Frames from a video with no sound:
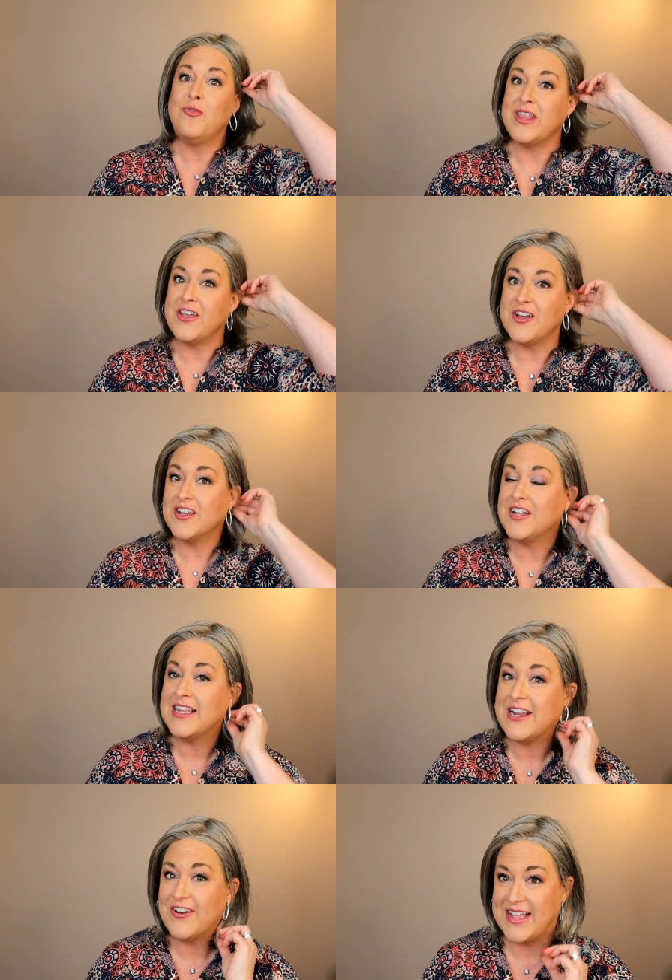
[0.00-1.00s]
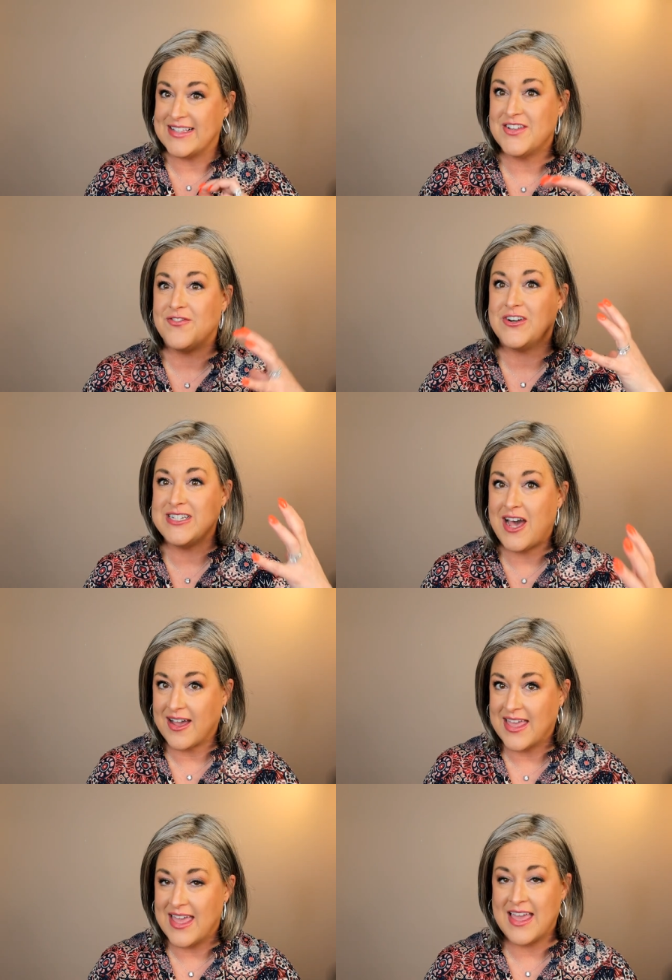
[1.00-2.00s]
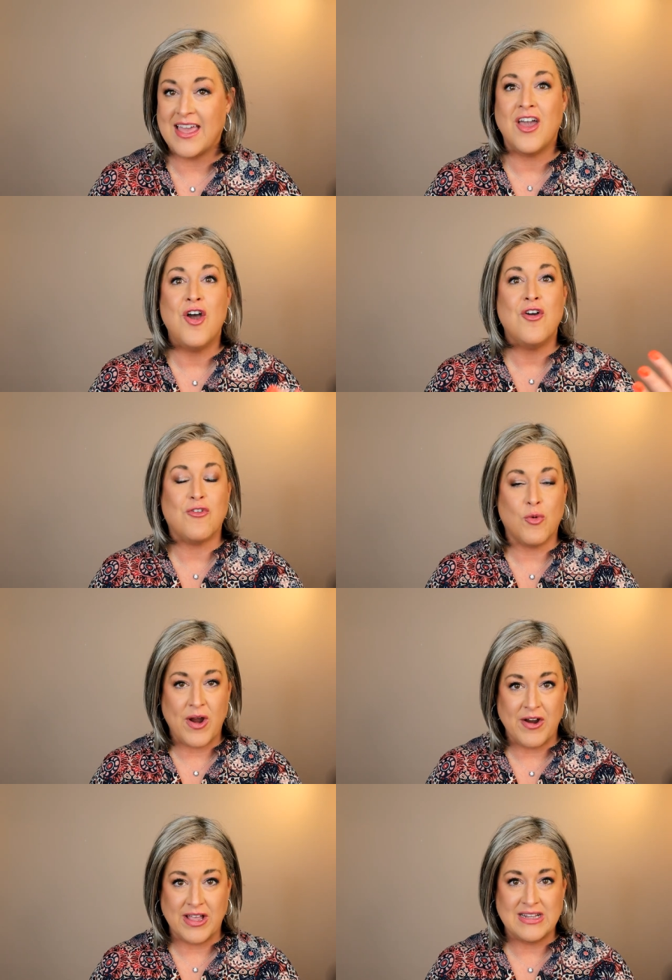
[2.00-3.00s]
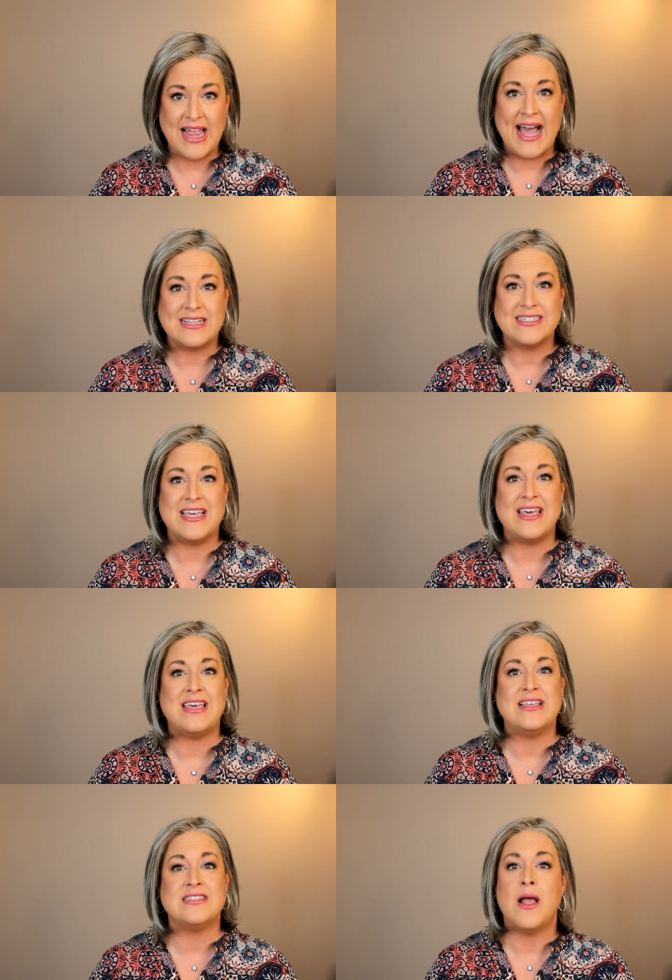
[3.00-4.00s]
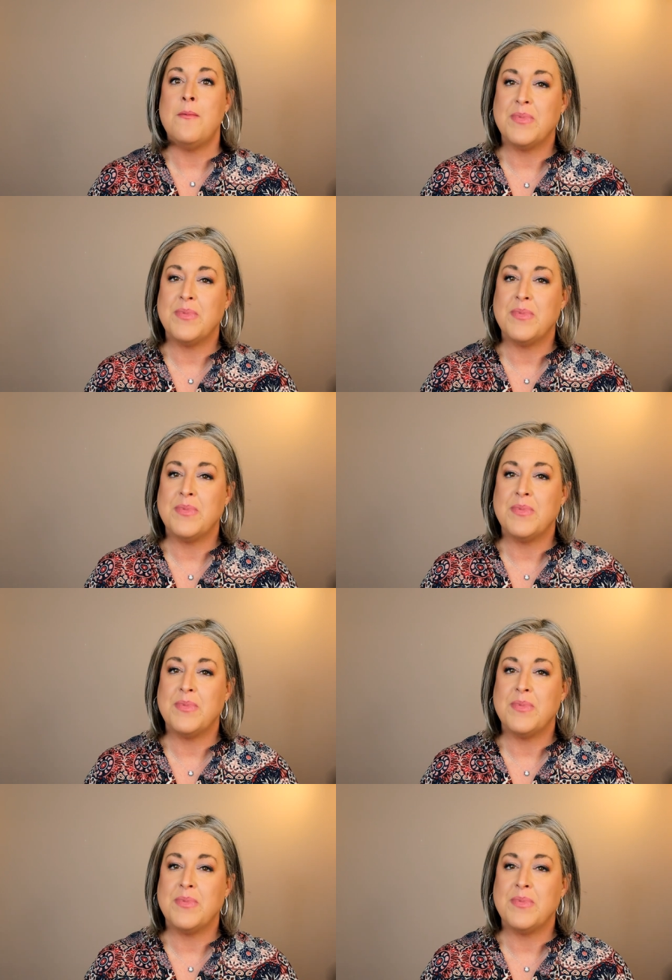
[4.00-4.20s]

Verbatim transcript: really good clearance for tucking, for wearing glasses.